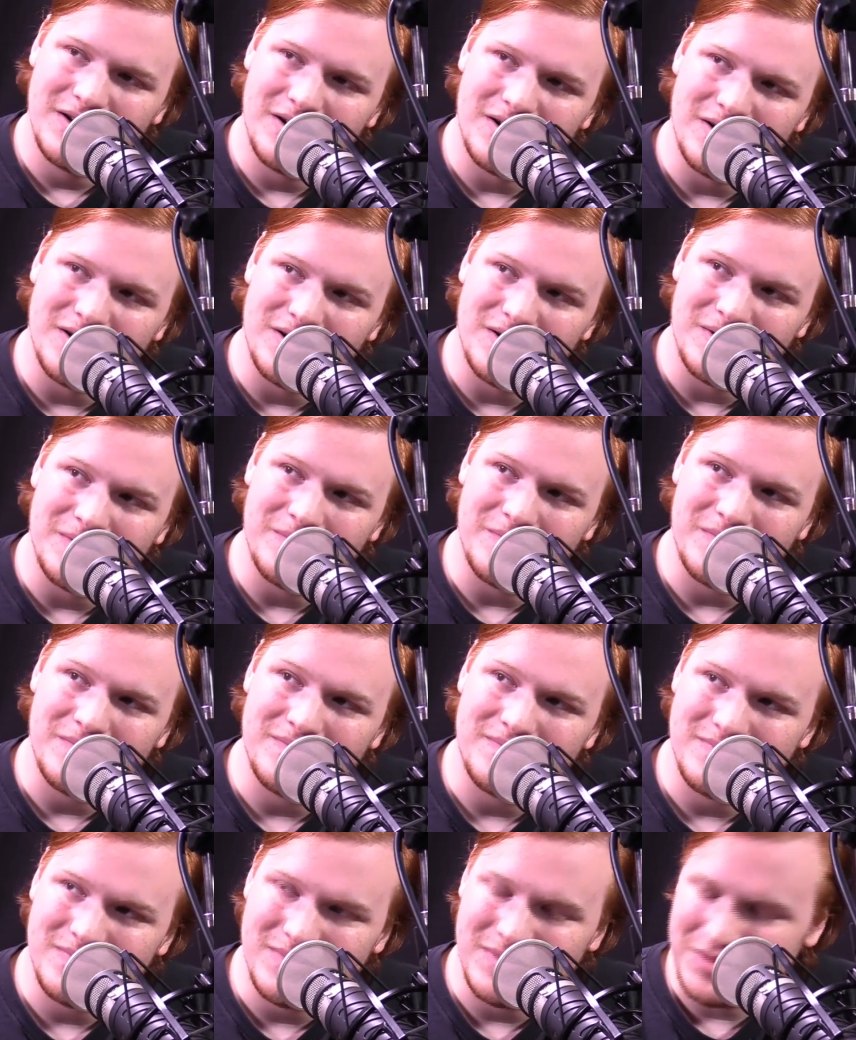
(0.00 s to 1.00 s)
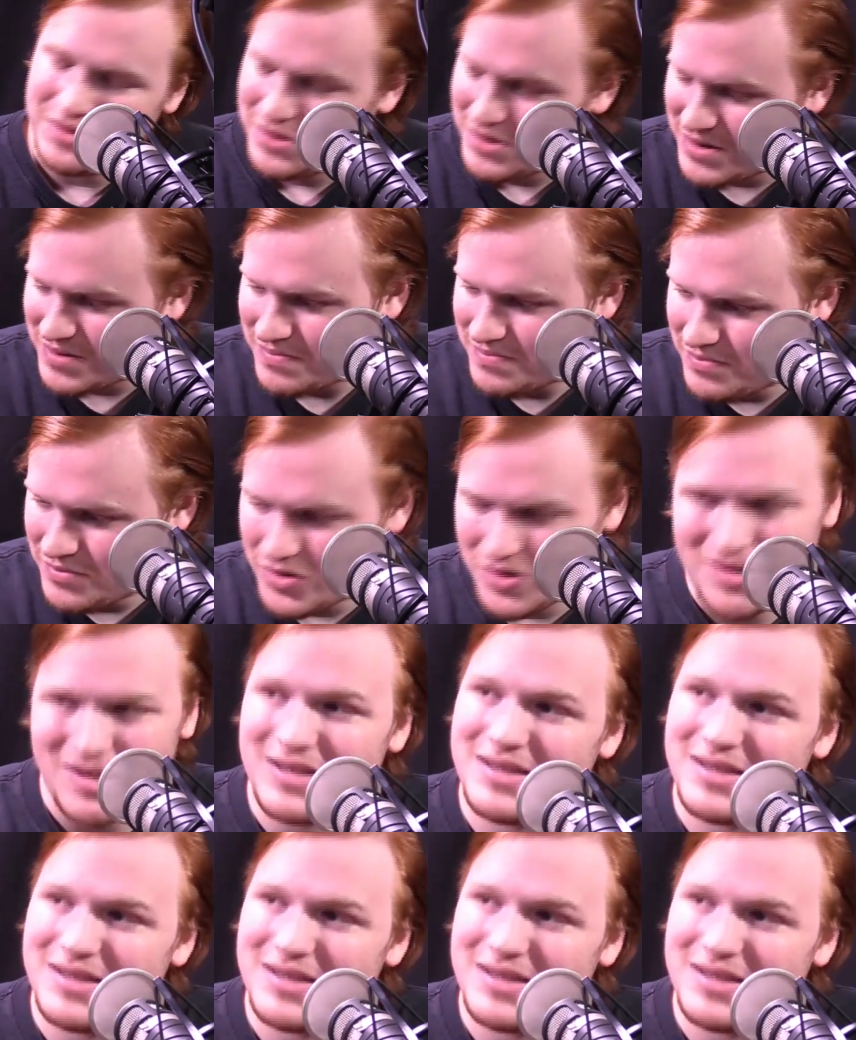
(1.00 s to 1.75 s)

Mm-hmm. Look